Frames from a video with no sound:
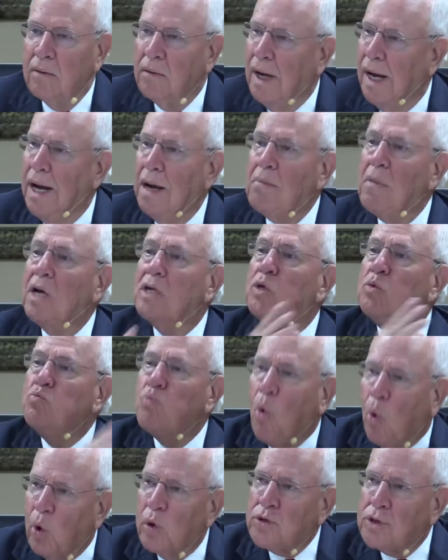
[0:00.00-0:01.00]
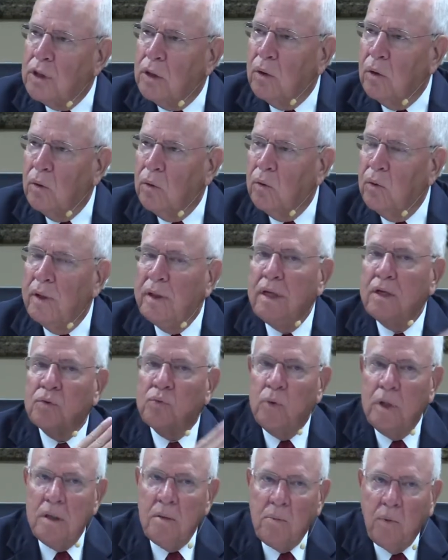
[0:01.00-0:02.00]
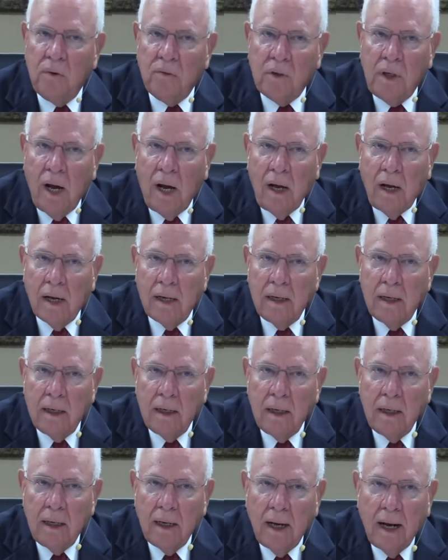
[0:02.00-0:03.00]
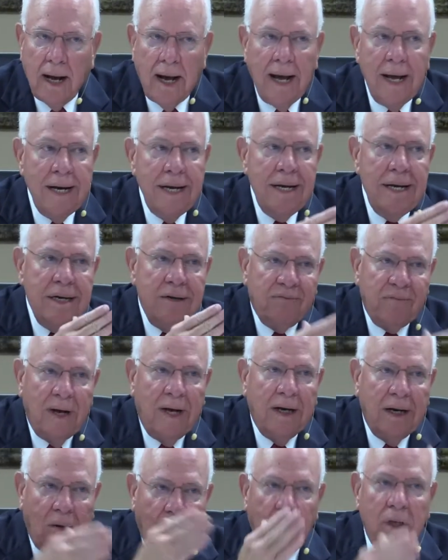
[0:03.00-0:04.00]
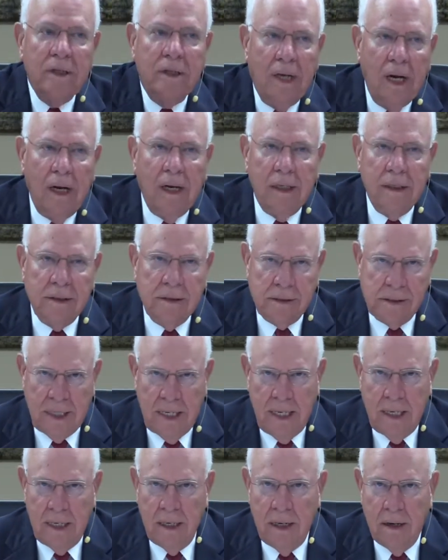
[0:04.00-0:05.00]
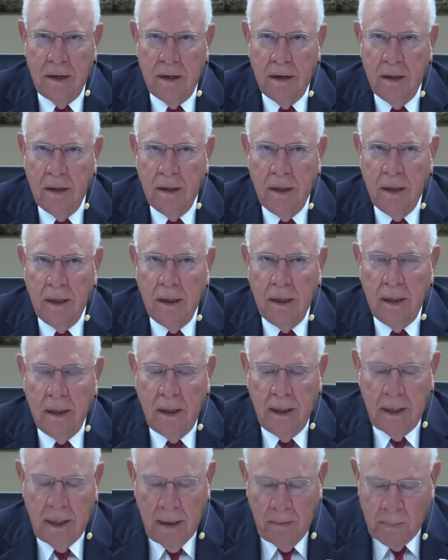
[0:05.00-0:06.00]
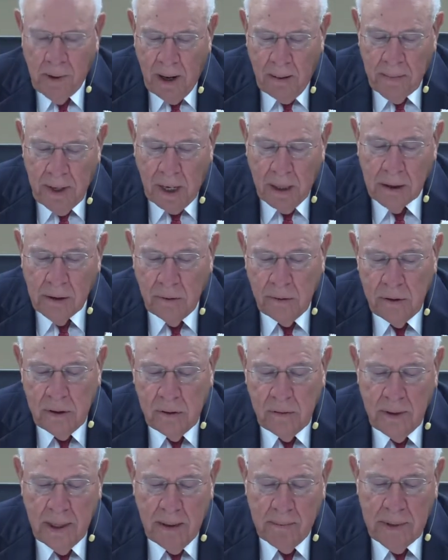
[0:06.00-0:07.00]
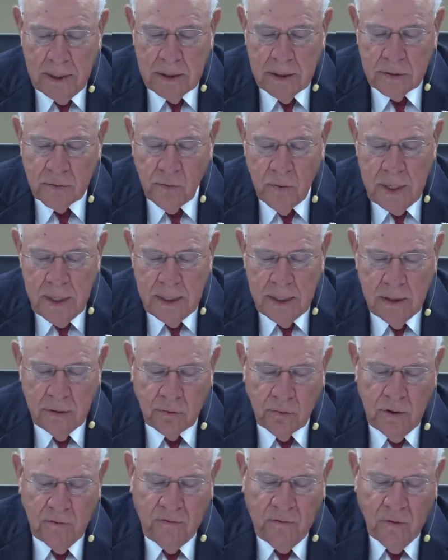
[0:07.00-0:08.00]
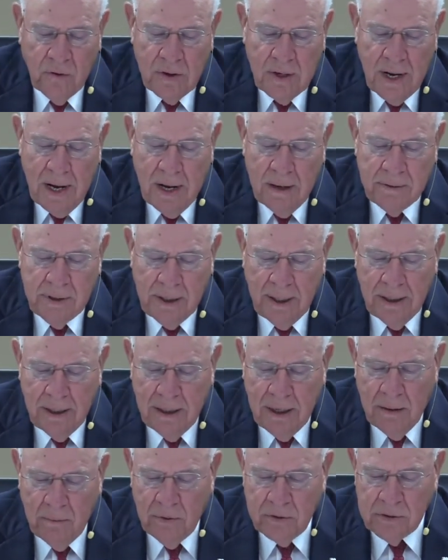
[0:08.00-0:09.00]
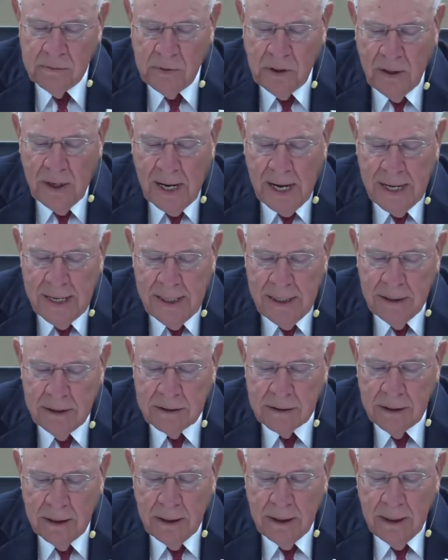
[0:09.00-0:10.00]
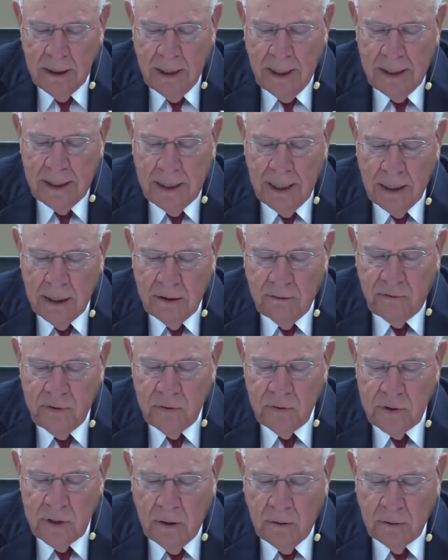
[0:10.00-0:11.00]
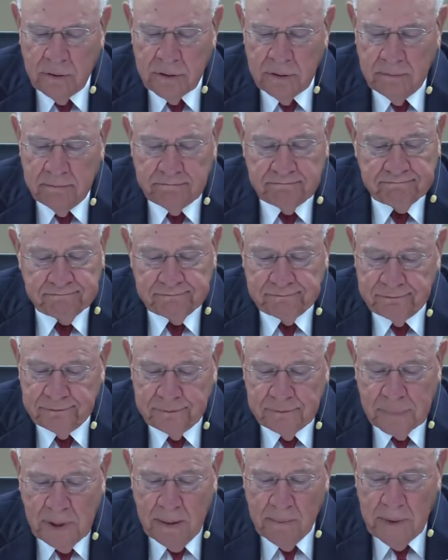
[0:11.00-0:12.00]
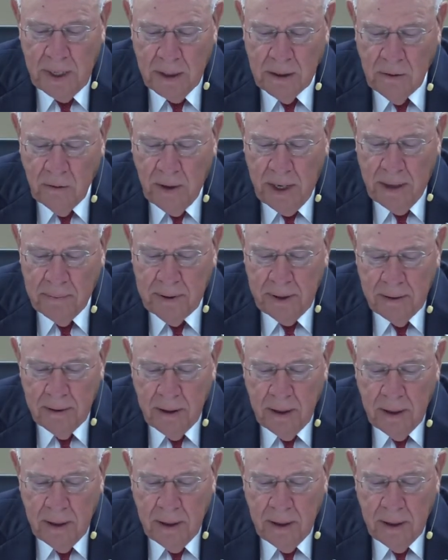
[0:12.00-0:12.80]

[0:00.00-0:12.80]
How much more so in this win with God? I need to find out what God's saying here. And I'm probably not going to do that by just reading it three or four times and getting up with some good ideas and telling a few jokes. I'm not going to have it.